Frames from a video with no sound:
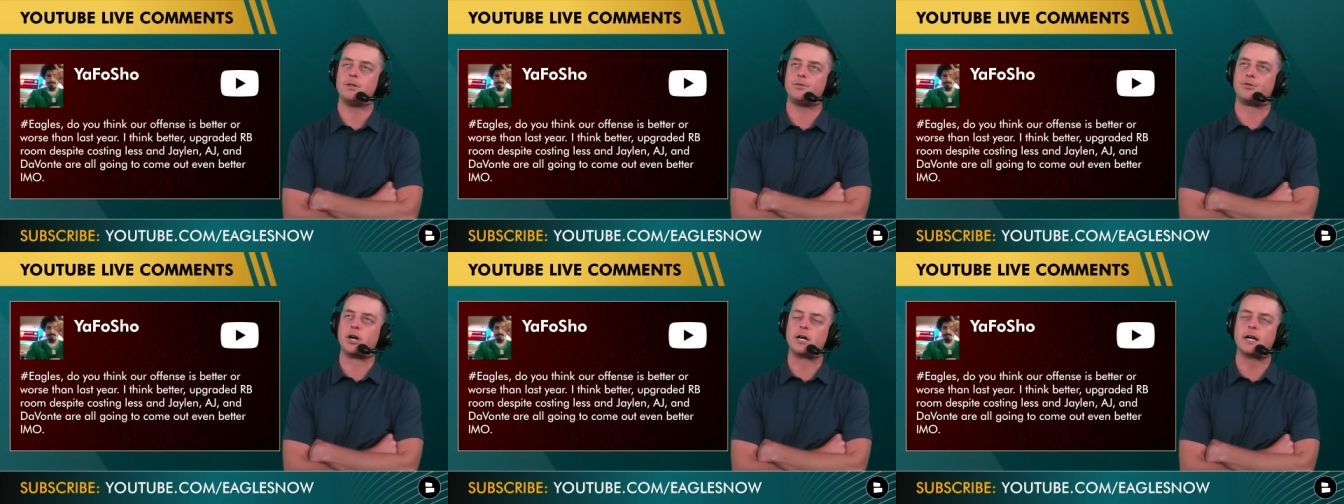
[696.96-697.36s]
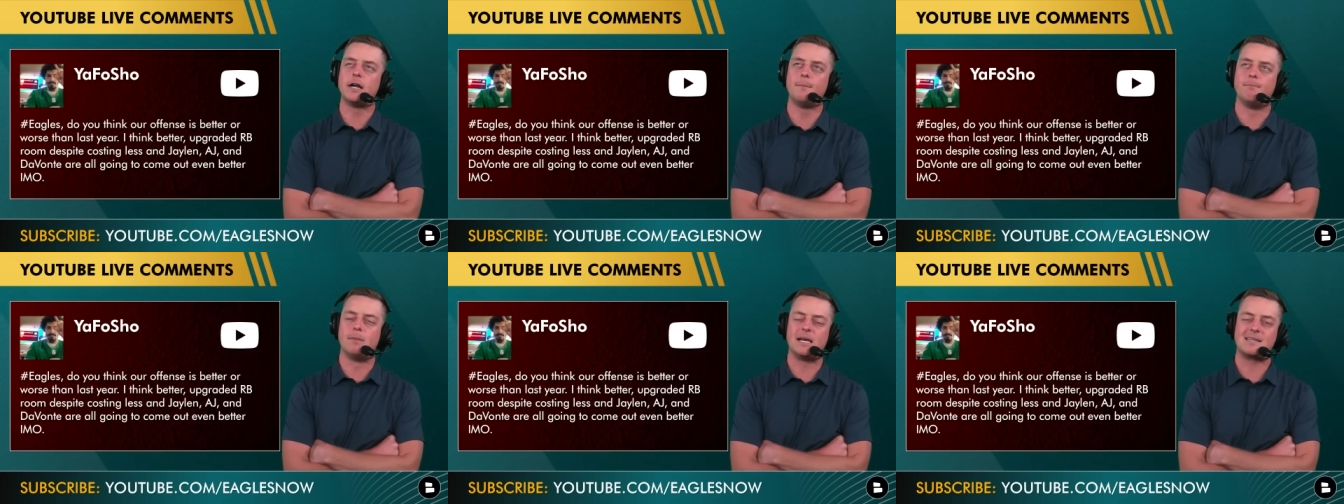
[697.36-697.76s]
they're going
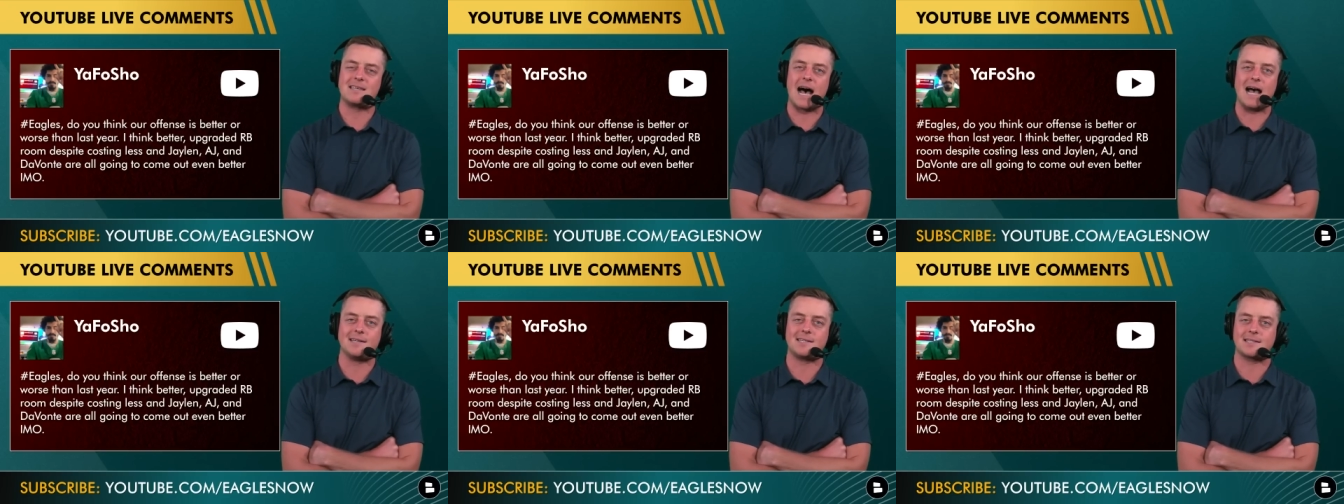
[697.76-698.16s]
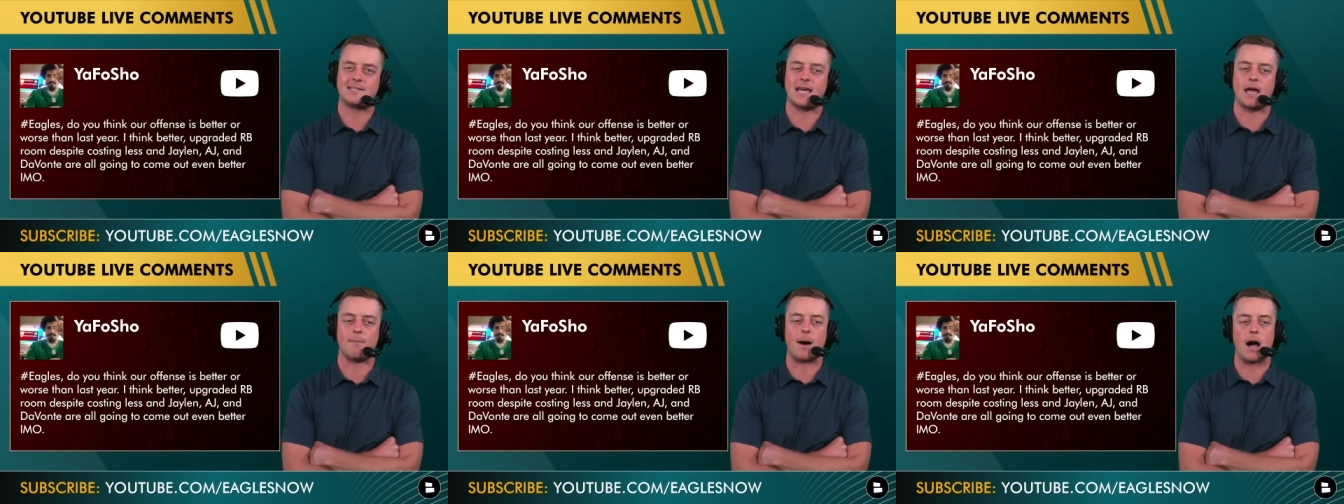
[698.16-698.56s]
to miss Isaac
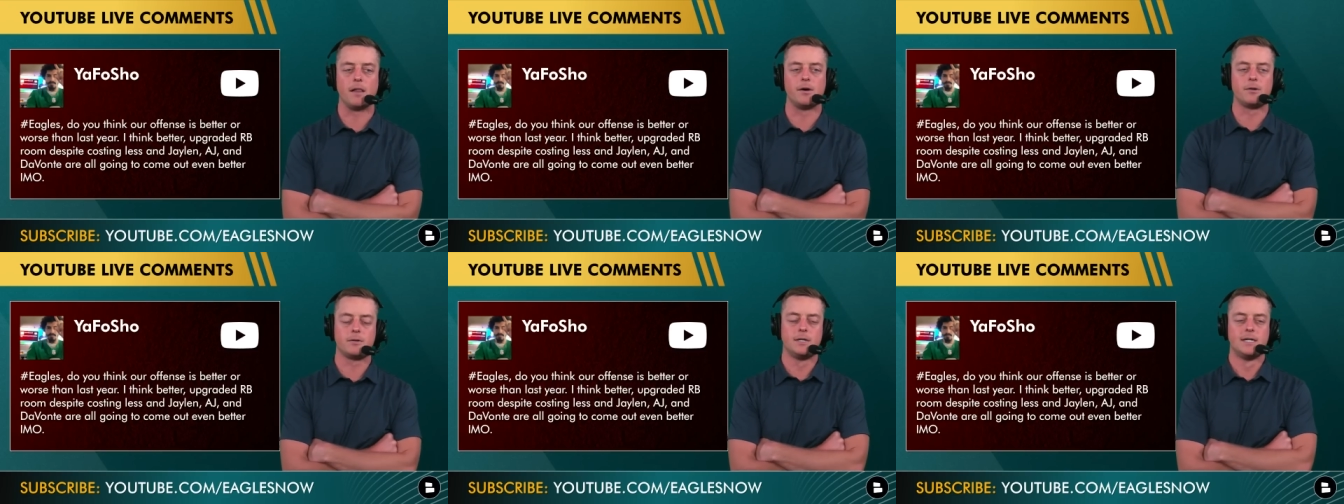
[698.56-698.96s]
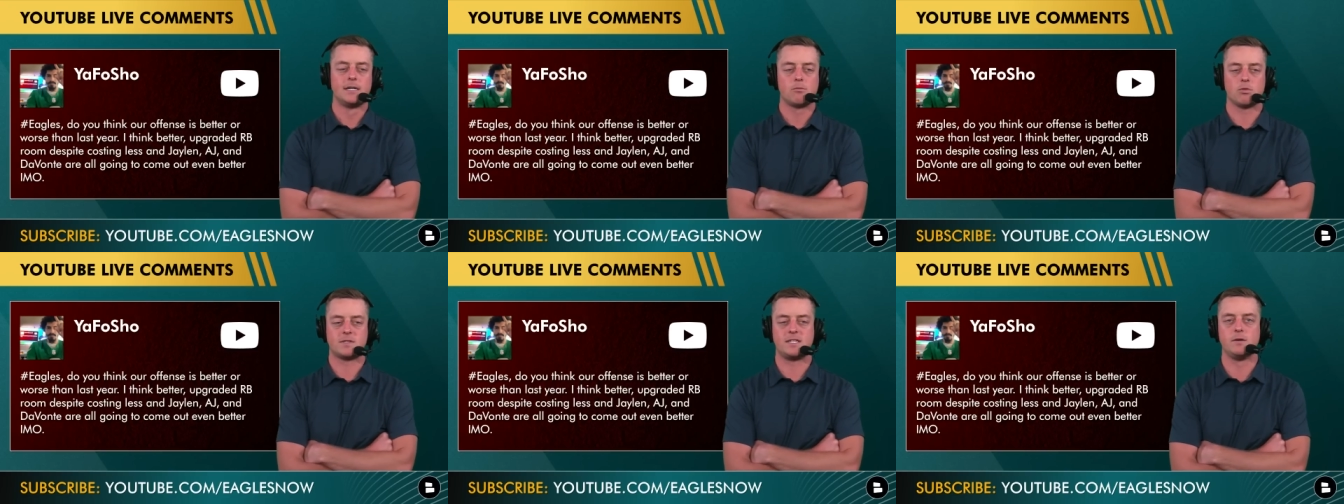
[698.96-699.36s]
Seumalo.
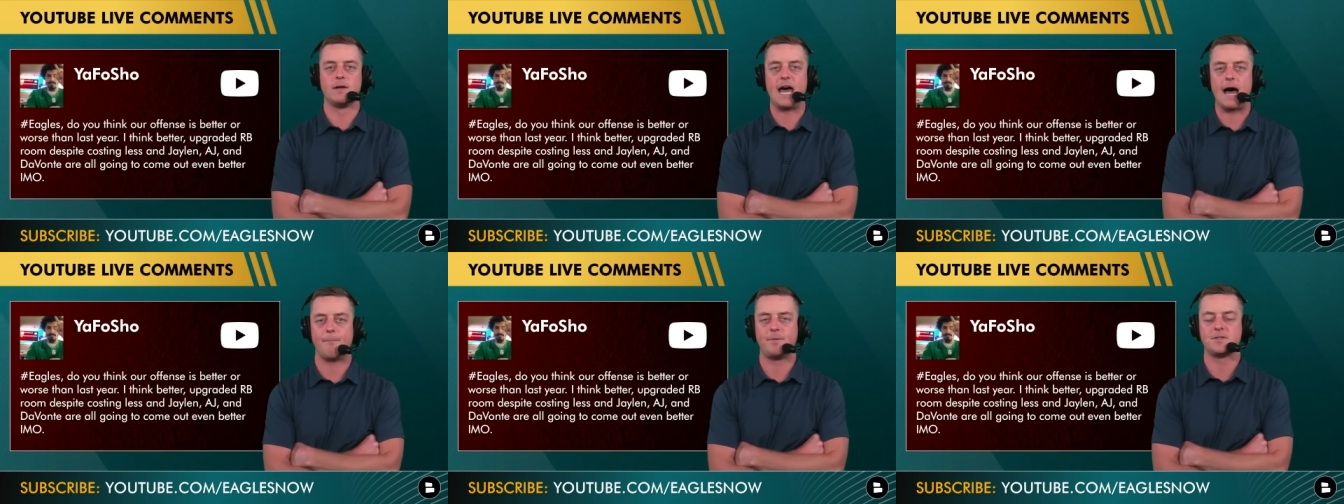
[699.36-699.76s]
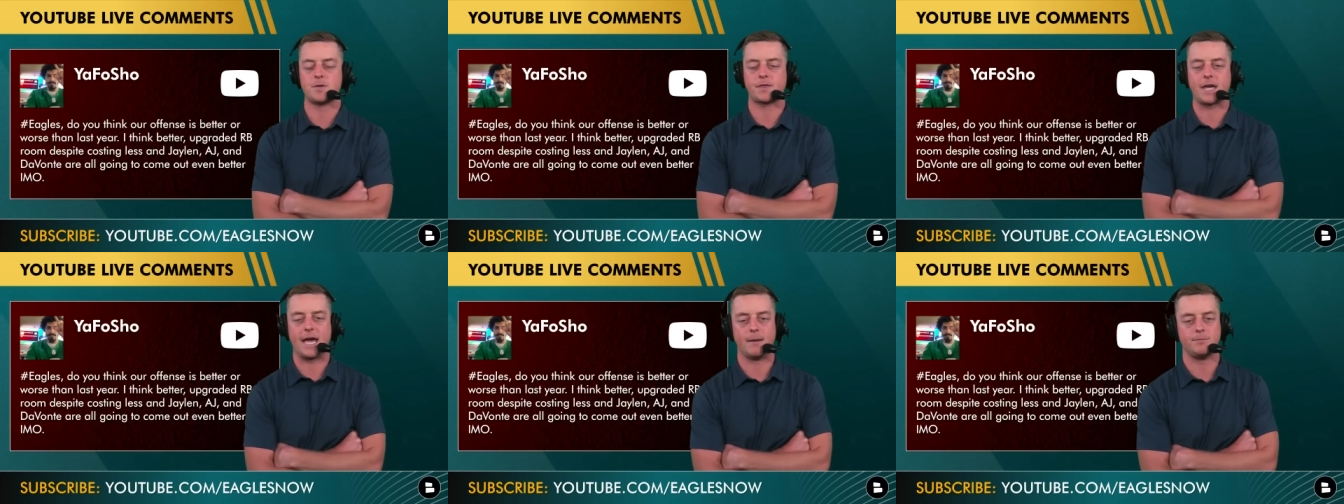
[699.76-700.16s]
We'll see what happens
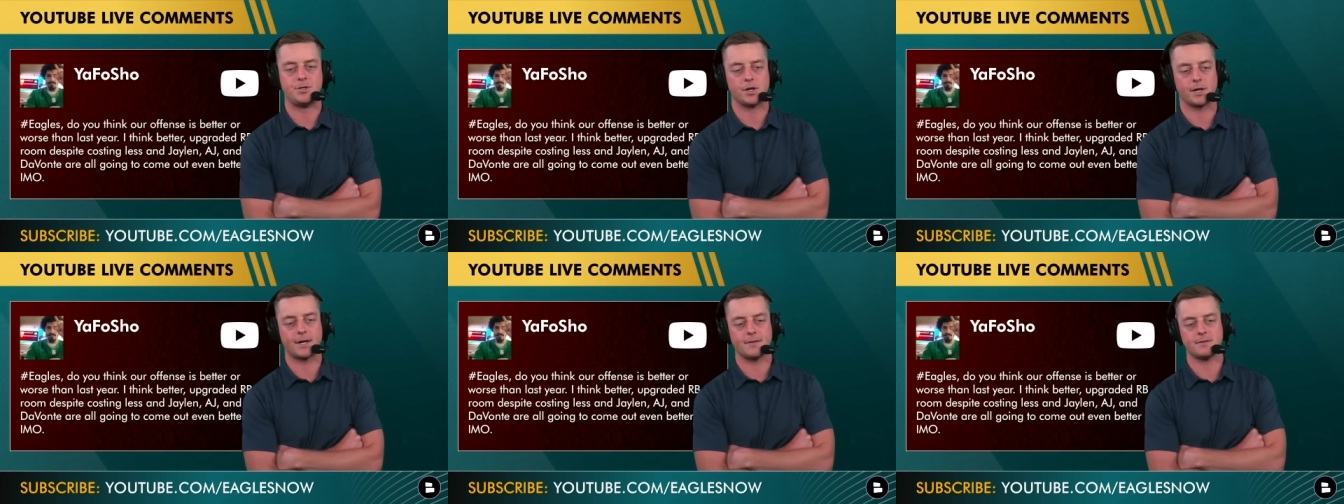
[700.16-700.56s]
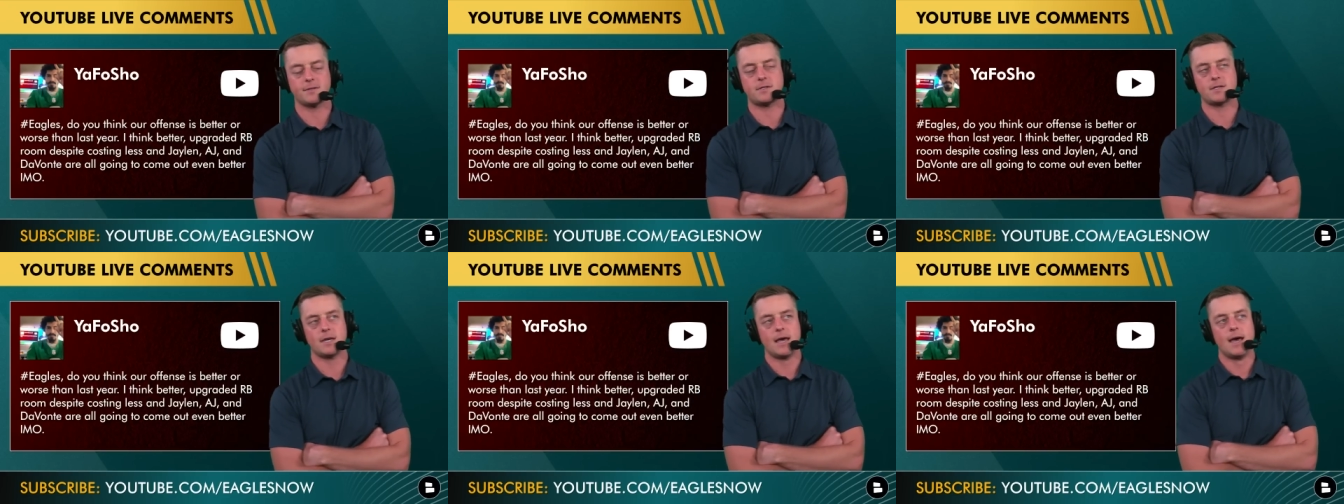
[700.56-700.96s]
with Cam
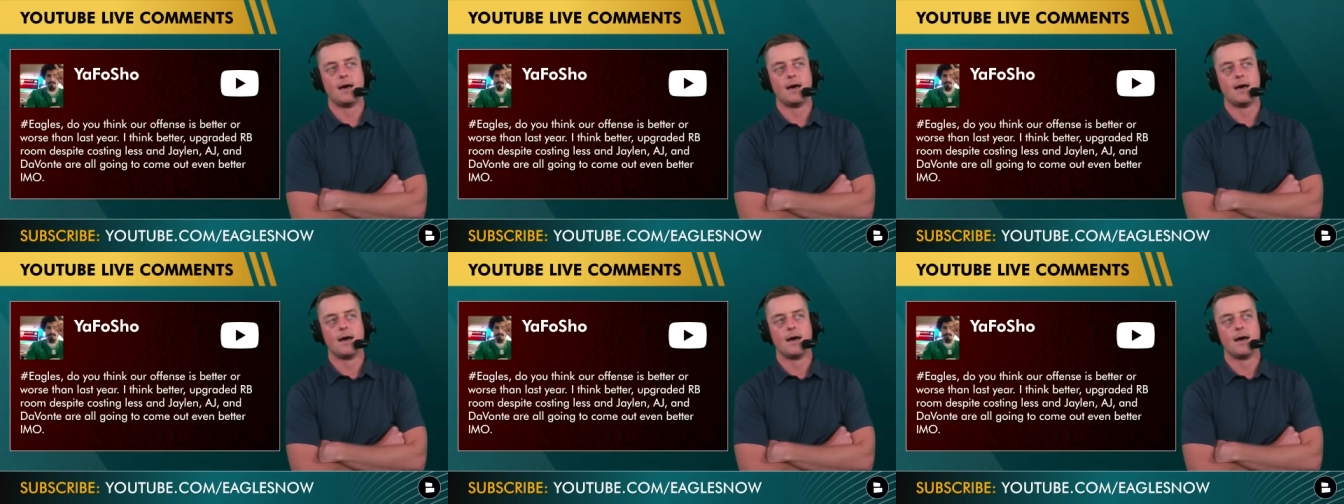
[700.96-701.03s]
Jurgens.